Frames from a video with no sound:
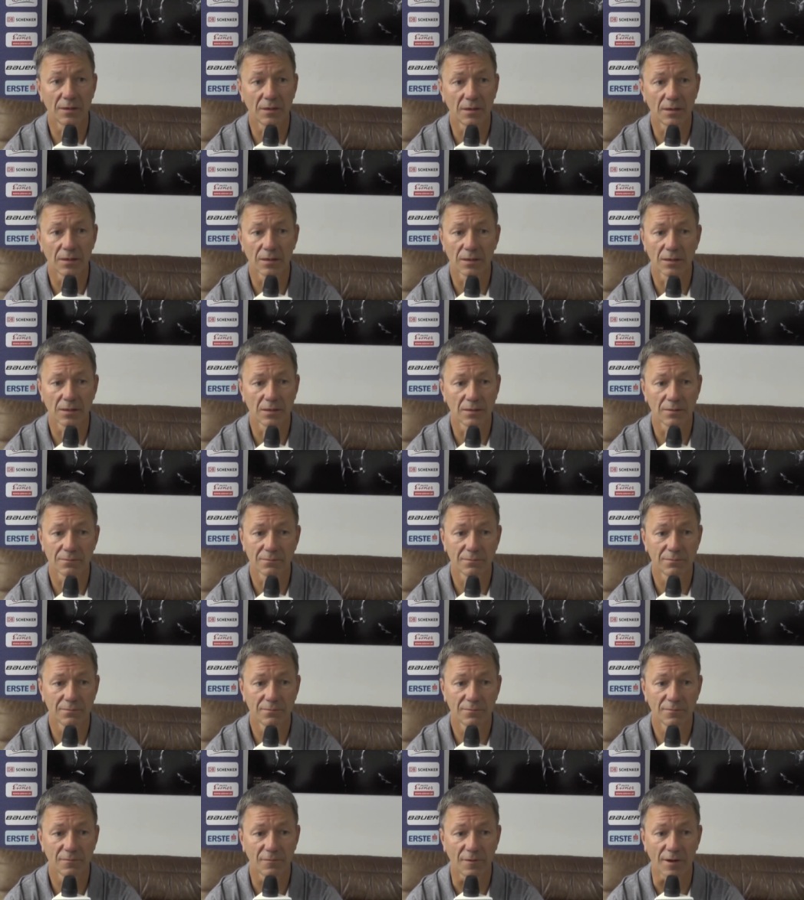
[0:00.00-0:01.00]
uh,
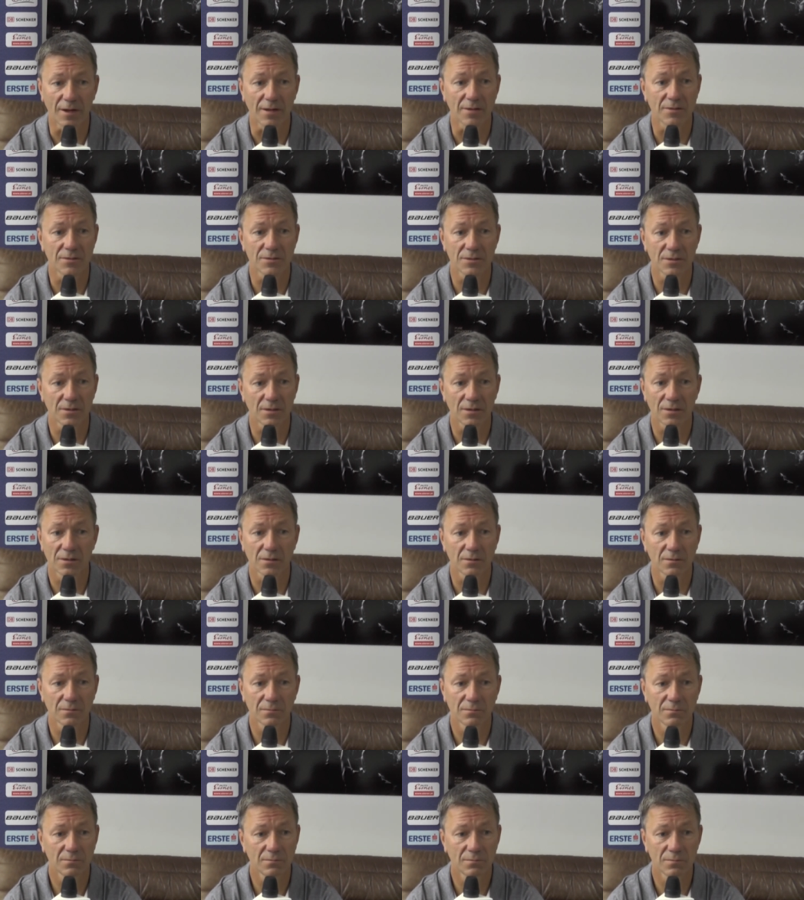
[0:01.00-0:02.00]
fans are